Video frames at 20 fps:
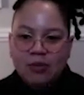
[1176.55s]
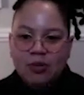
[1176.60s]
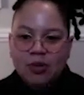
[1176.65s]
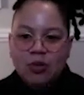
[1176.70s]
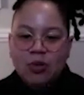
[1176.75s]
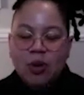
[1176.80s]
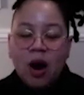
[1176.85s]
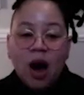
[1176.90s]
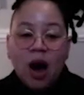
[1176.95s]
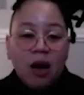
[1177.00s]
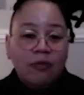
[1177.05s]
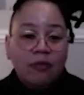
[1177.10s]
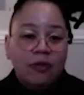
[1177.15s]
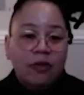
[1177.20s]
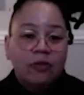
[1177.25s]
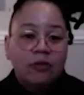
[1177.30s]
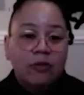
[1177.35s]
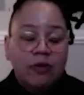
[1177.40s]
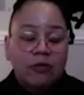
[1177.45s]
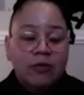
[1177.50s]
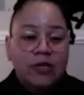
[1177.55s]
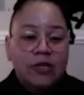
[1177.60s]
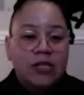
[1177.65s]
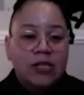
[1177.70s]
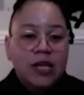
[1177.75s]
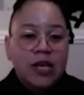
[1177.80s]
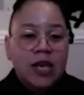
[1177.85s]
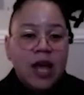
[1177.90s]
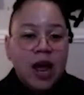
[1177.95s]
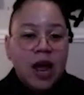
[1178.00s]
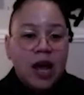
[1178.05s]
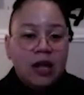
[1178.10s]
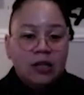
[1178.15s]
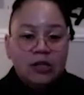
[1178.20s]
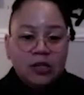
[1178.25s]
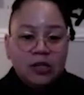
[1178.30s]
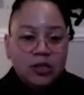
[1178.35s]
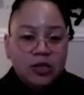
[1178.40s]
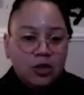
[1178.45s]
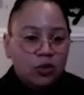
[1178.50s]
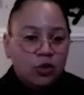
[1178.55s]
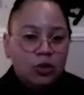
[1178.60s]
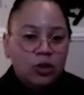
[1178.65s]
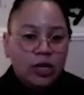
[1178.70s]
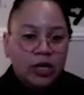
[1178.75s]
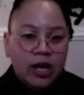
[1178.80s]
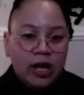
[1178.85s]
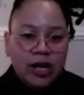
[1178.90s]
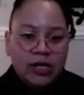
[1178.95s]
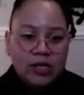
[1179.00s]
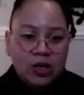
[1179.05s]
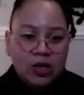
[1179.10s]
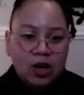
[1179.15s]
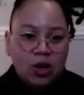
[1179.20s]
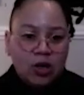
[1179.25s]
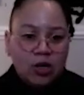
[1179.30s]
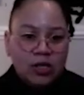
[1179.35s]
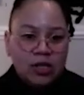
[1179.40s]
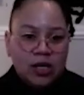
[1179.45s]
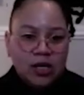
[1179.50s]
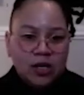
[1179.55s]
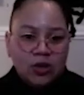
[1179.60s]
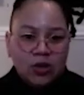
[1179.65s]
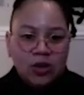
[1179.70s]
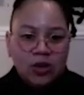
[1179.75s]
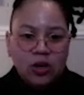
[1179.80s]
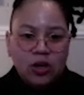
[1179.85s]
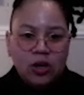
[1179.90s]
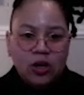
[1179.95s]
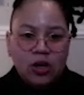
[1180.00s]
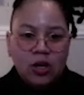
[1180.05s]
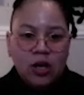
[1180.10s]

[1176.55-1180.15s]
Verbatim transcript: You often reference Alan Sekula as an artist that you're